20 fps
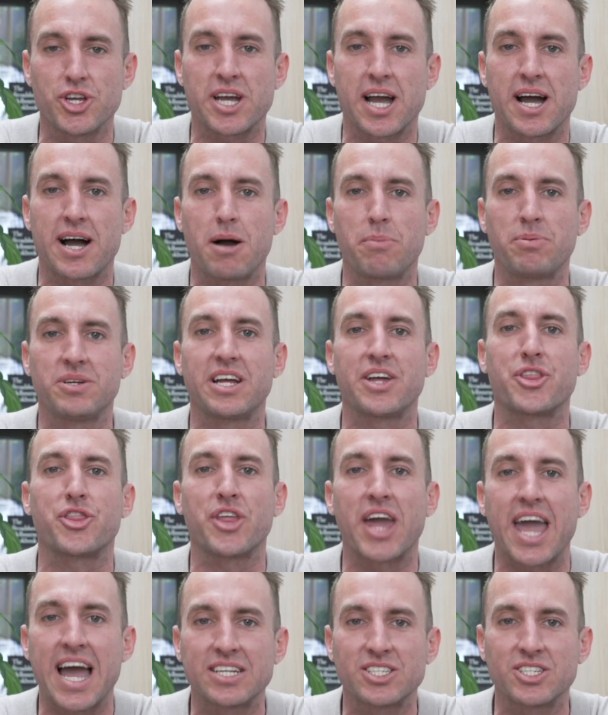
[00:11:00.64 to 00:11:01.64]
carpet,
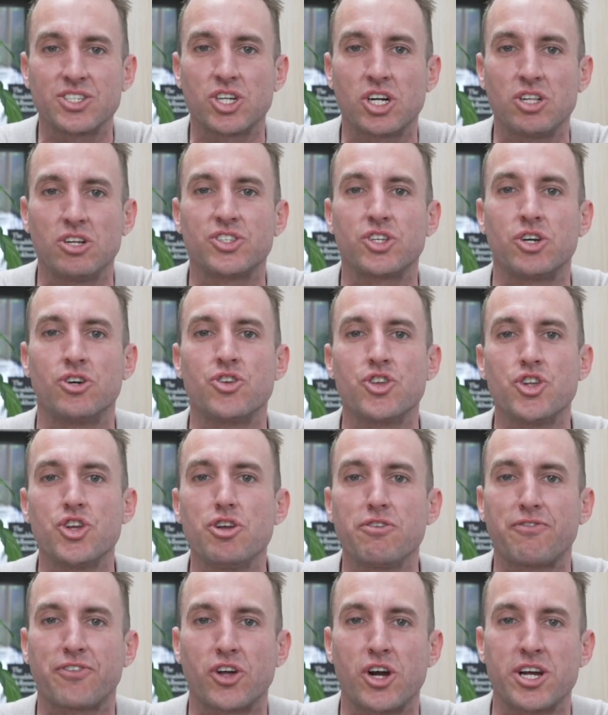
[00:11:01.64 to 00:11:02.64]
$1,000 on
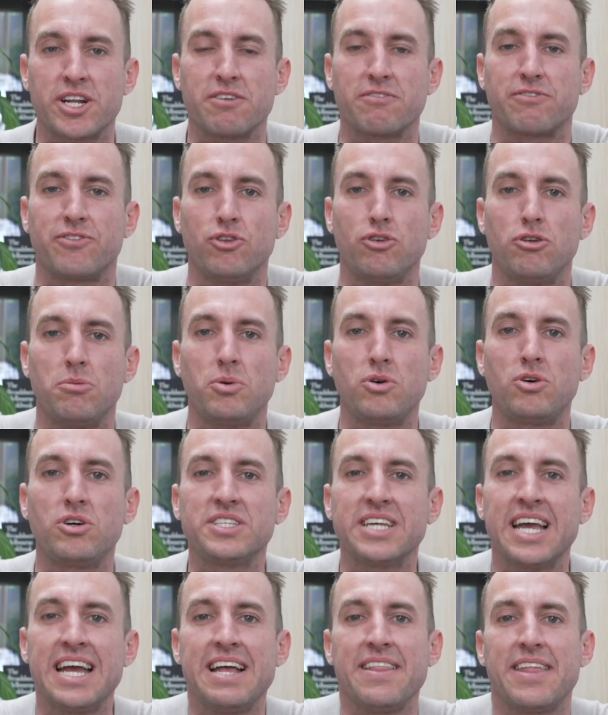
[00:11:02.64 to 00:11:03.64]
new floating
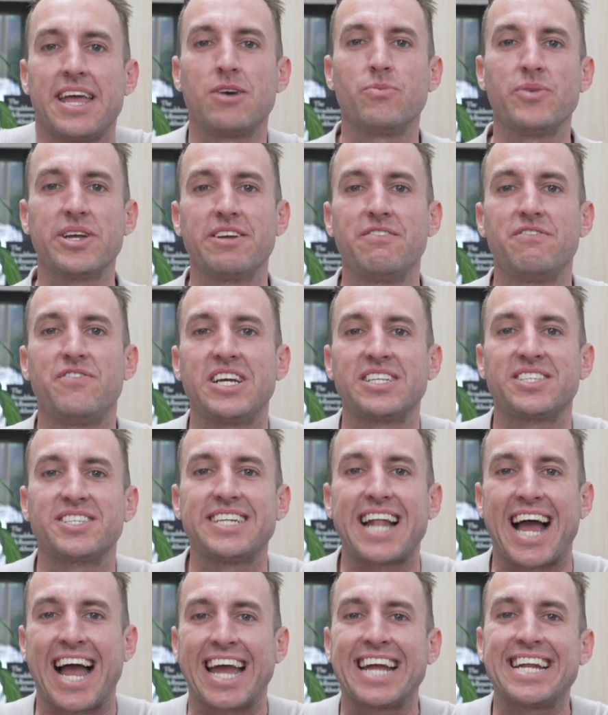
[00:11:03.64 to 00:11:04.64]
floorboards, and we
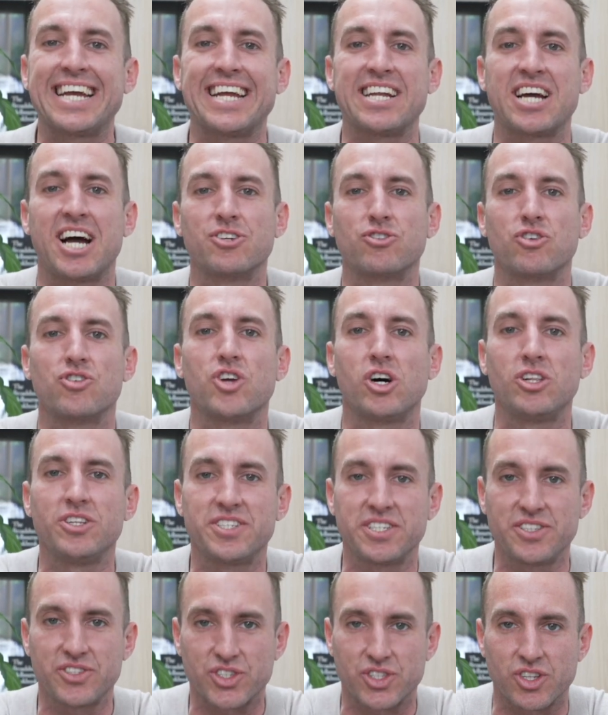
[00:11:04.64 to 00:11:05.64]
invested
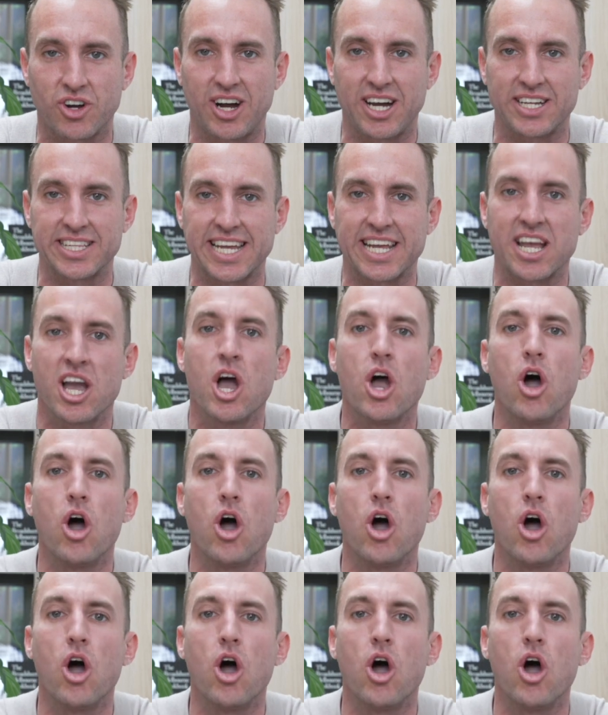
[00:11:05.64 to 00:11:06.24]
$1,800 in styling.